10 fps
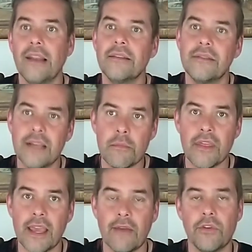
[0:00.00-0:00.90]
And the
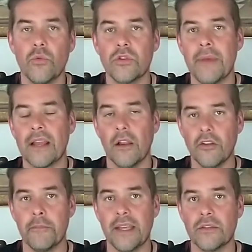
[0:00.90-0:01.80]
same thing here, if you want to make a
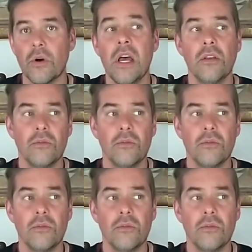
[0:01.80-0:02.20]
lot of pesto,